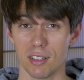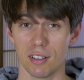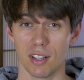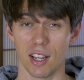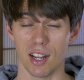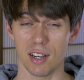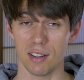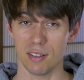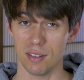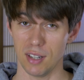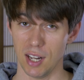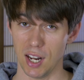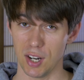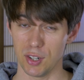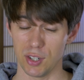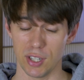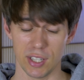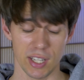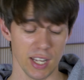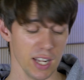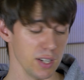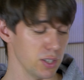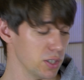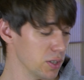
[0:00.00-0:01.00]
then
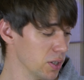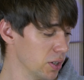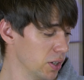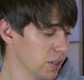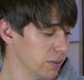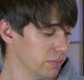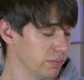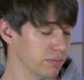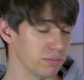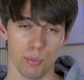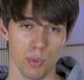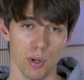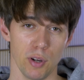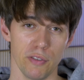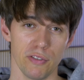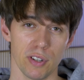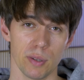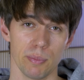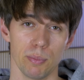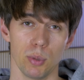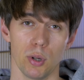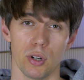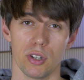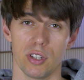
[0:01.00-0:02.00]
100 yen store,
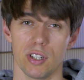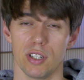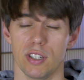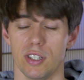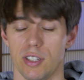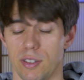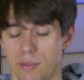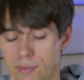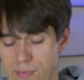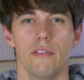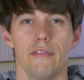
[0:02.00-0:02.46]
perfect purchase.